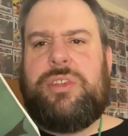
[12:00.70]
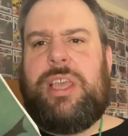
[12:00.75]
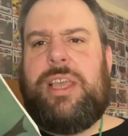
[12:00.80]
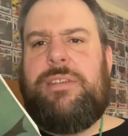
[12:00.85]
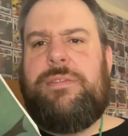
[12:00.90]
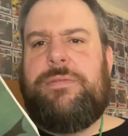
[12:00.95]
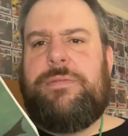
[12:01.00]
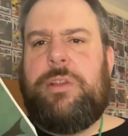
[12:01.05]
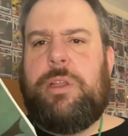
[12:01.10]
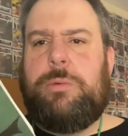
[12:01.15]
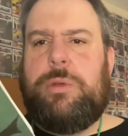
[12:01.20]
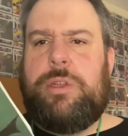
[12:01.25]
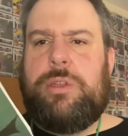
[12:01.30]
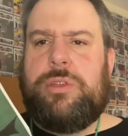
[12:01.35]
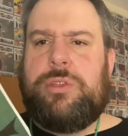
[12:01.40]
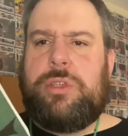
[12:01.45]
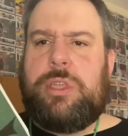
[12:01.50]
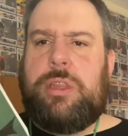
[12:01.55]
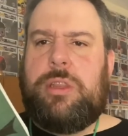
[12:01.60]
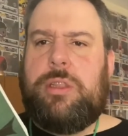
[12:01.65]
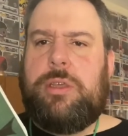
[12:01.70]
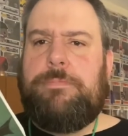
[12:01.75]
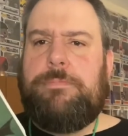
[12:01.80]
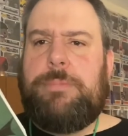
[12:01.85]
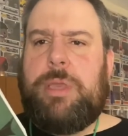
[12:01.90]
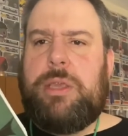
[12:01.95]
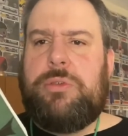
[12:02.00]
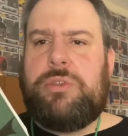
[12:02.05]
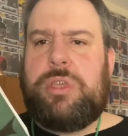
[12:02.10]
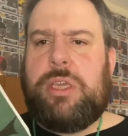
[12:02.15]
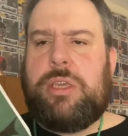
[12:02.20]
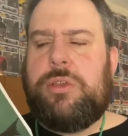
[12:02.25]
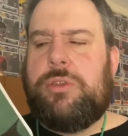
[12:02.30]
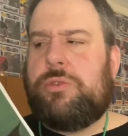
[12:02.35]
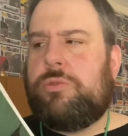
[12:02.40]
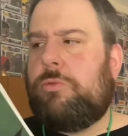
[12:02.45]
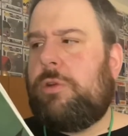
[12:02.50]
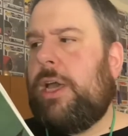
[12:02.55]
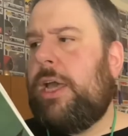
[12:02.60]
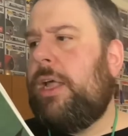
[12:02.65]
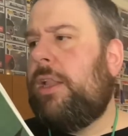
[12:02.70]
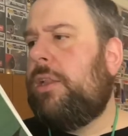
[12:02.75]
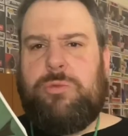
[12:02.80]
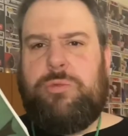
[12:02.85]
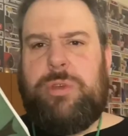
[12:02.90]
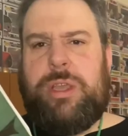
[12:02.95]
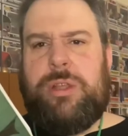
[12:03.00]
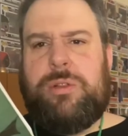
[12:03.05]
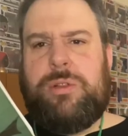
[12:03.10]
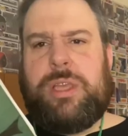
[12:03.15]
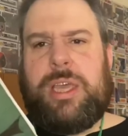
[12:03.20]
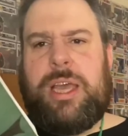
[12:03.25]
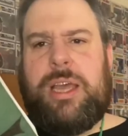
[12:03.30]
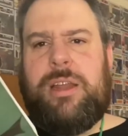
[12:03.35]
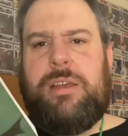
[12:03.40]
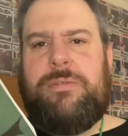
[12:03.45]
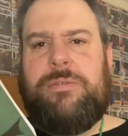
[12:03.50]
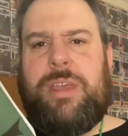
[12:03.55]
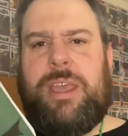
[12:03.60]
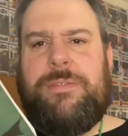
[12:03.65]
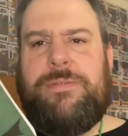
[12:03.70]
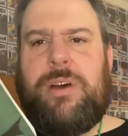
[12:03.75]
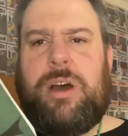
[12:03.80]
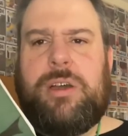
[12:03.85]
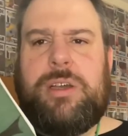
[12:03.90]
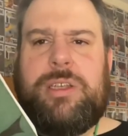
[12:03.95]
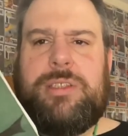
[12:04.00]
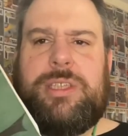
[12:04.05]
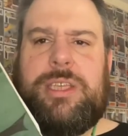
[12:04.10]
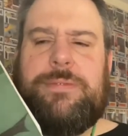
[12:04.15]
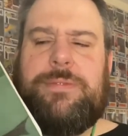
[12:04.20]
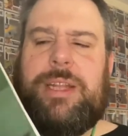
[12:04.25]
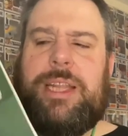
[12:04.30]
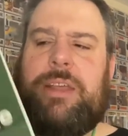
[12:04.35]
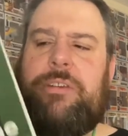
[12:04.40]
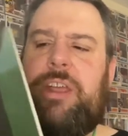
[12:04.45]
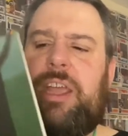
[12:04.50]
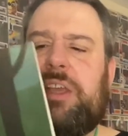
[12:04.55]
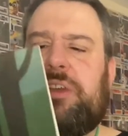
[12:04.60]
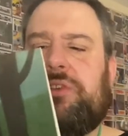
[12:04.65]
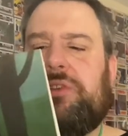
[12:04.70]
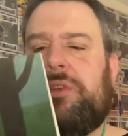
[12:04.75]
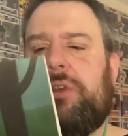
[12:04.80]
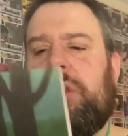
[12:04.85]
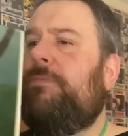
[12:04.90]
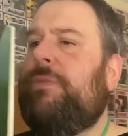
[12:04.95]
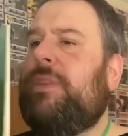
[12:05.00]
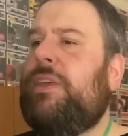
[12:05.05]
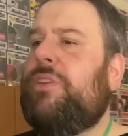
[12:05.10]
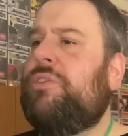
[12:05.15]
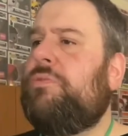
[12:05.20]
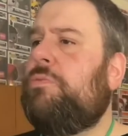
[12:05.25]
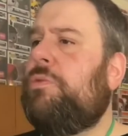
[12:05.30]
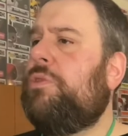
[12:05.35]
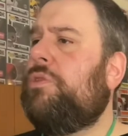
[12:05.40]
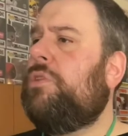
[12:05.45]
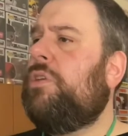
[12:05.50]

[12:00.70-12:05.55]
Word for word: influence in the music as well. Real kind of evocative lyrics. This was